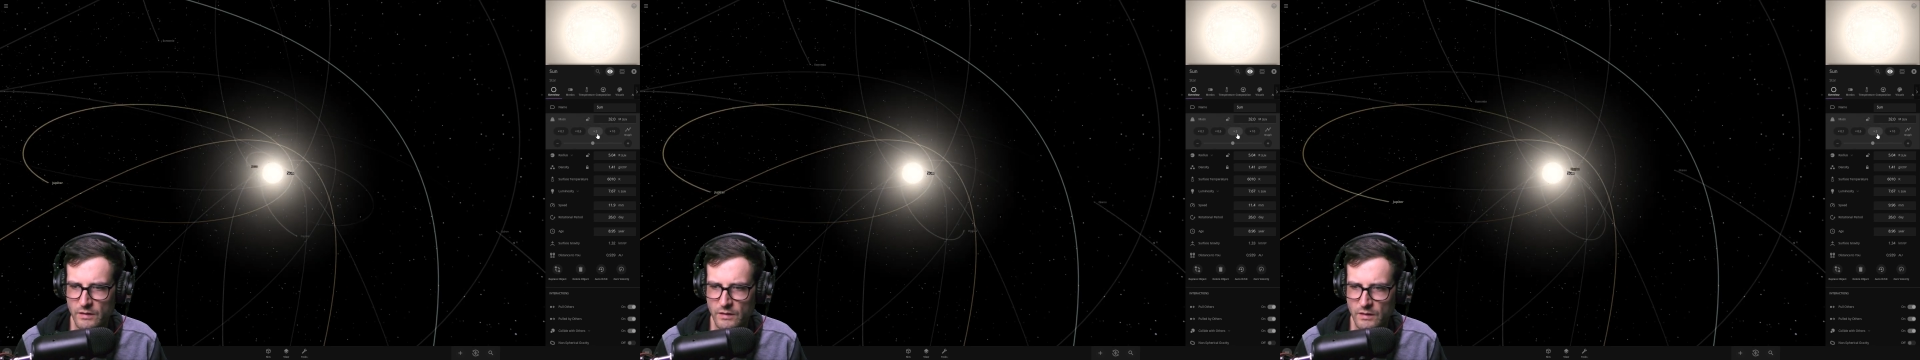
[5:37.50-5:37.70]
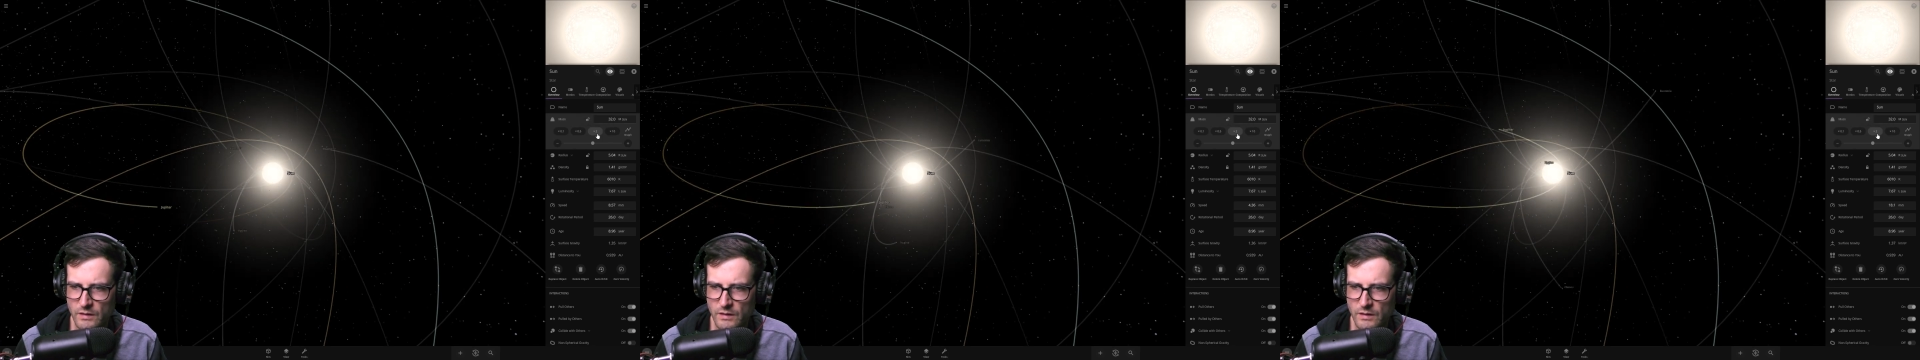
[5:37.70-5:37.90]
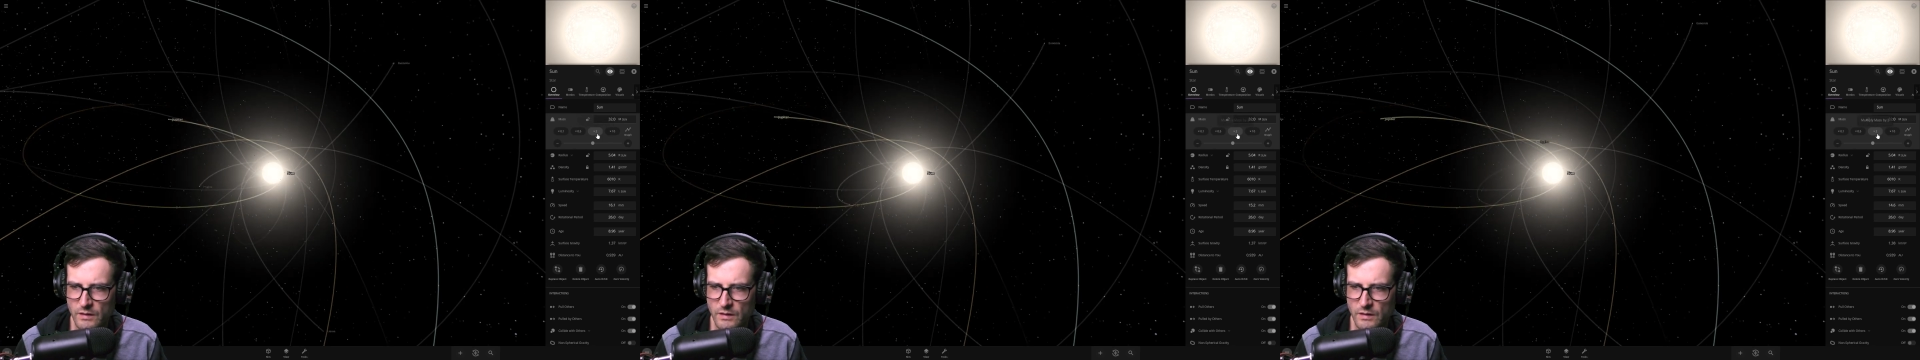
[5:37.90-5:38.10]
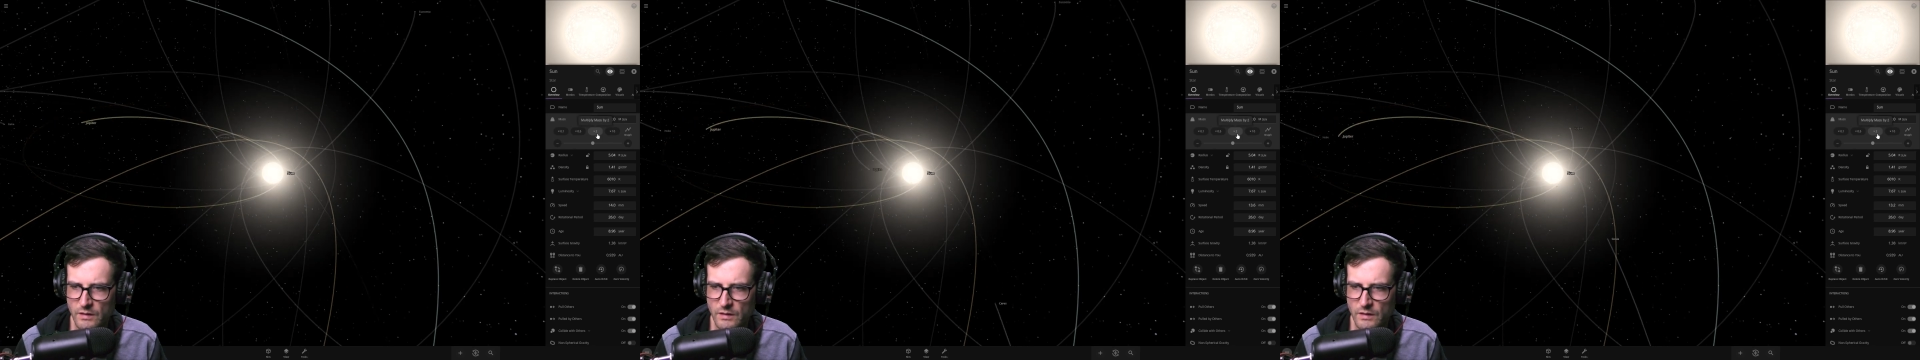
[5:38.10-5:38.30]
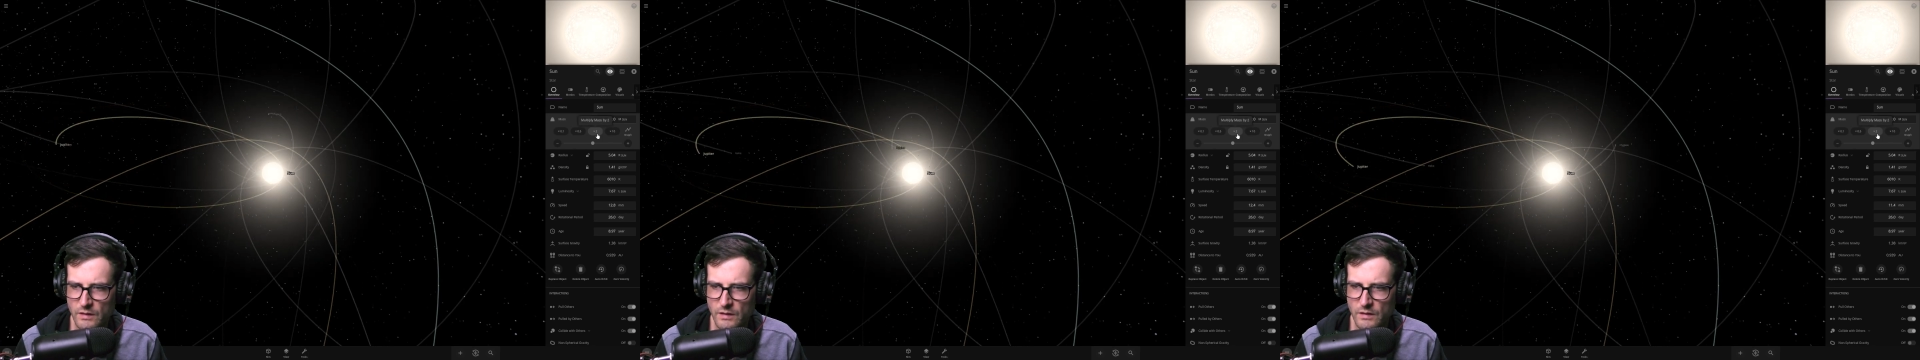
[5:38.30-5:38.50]

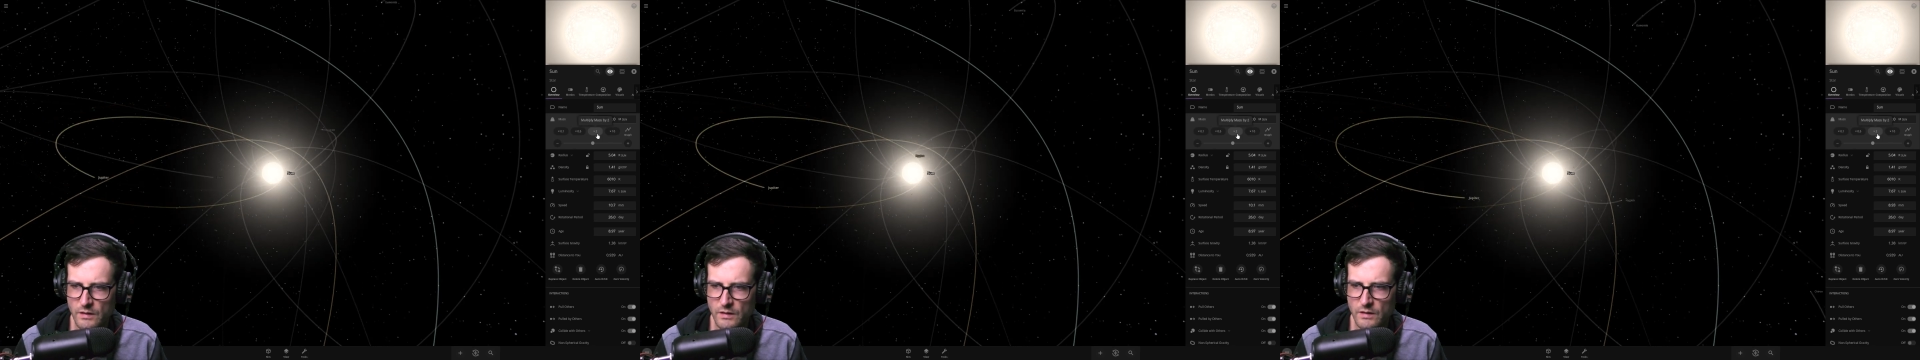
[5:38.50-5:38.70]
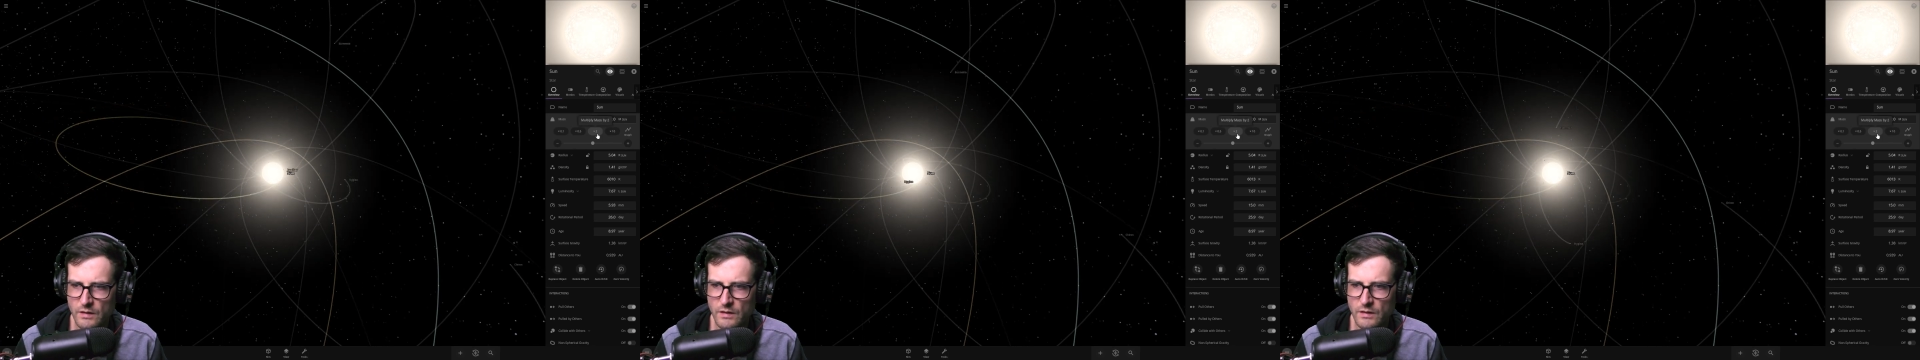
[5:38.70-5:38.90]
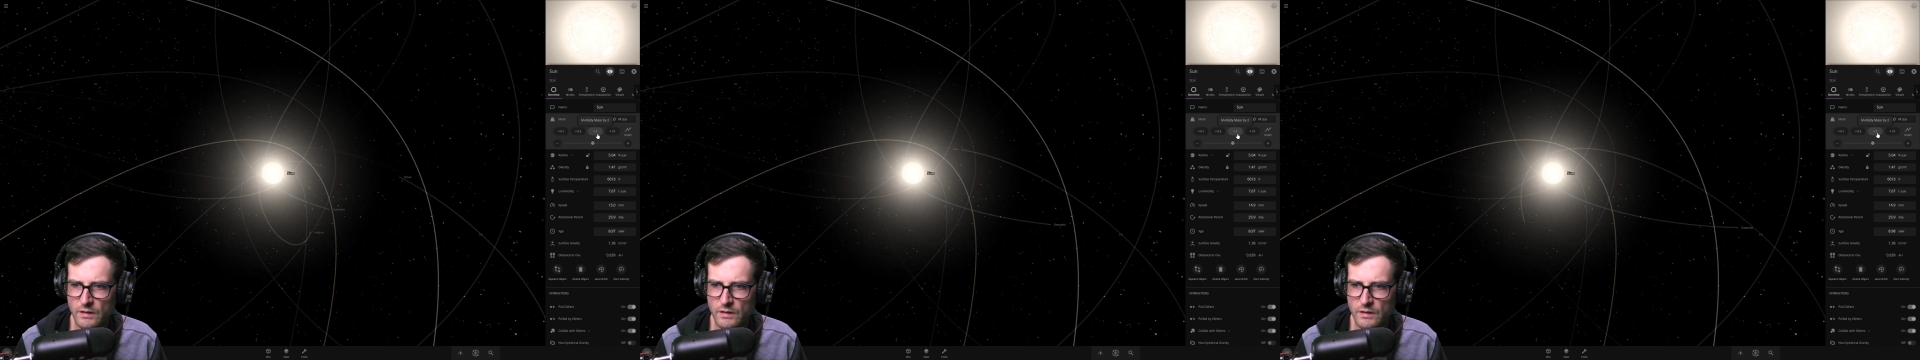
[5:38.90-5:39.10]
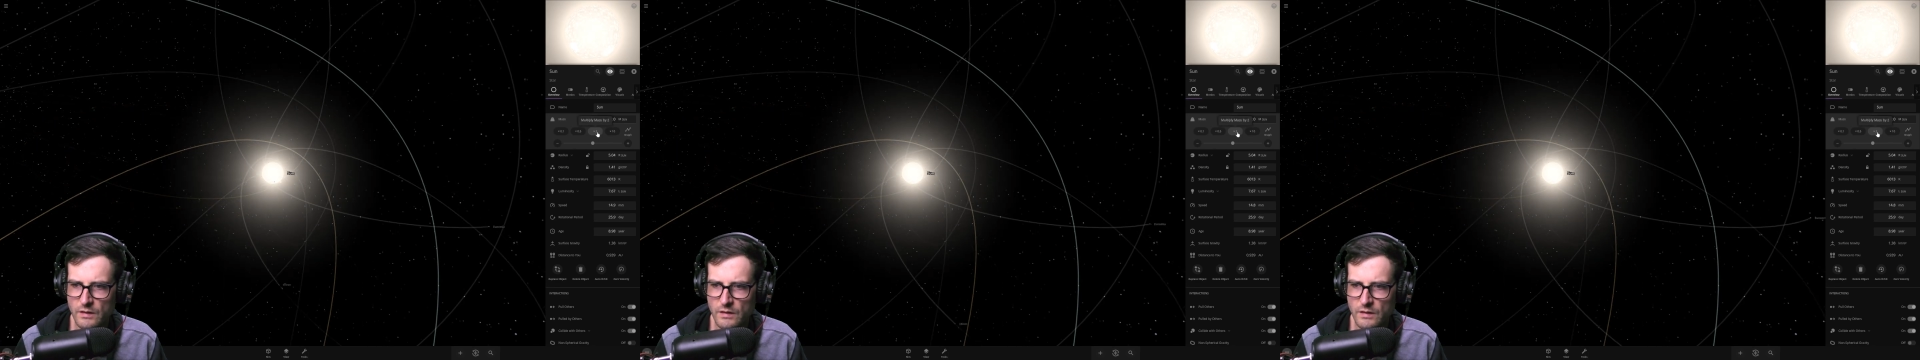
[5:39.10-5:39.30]
[no speech]